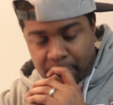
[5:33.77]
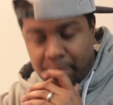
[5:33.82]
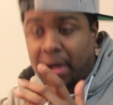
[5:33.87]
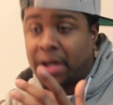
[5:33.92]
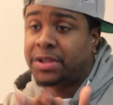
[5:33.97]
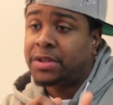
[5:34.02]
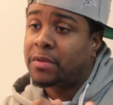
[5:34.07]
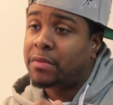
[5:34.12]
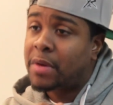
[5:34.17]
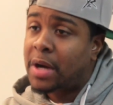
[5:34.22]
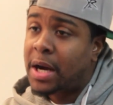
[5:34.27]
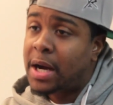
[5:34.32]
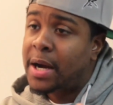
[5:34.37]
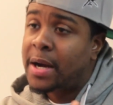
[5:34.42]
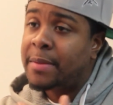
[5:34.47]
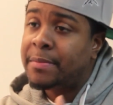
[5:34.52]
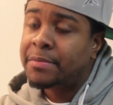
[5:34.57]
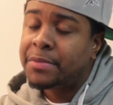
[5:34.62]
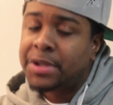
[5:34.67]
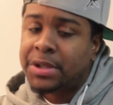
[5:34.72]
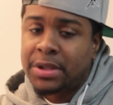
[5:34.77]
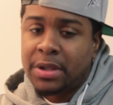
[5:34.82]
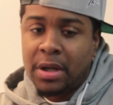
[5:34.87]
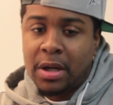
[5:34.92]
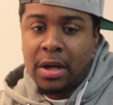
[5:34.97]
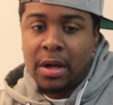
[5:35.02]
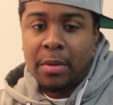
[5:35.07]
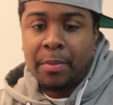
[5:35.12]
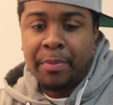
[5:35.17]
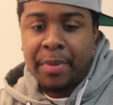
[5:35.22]
Busta Rhymes,
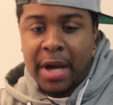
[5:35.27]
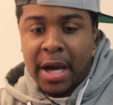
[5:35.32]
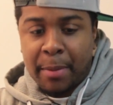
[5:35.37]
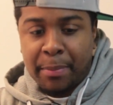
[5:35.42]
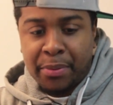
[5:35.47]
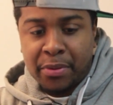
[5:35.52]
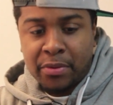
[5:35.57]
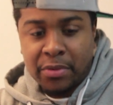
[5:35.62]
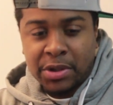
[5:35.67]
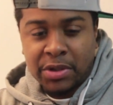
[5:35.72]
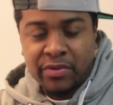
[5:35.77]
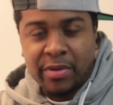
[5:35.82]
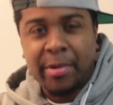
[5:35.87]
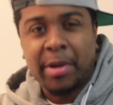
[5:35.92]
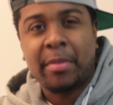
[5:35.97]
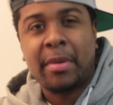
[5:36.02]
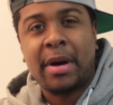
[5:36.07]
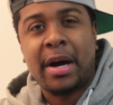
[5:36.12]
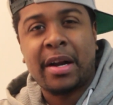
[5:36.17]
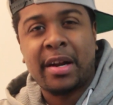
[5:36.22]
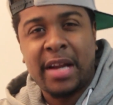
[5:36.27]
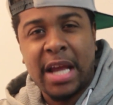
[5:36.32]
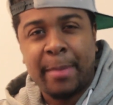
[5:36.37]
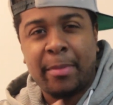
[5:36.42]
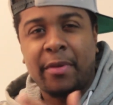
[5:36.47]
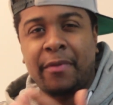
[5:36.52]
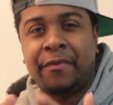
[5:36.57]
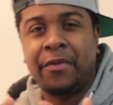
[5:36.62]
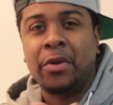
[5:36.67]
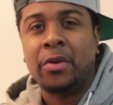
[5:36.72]
Papoose, Remy Ma, to
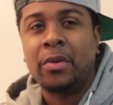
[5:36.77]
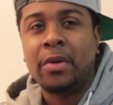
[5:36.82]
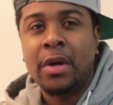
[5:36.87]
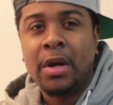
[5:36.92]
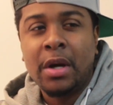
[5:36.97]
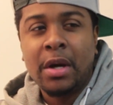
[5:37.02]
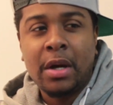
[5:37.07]
name a few.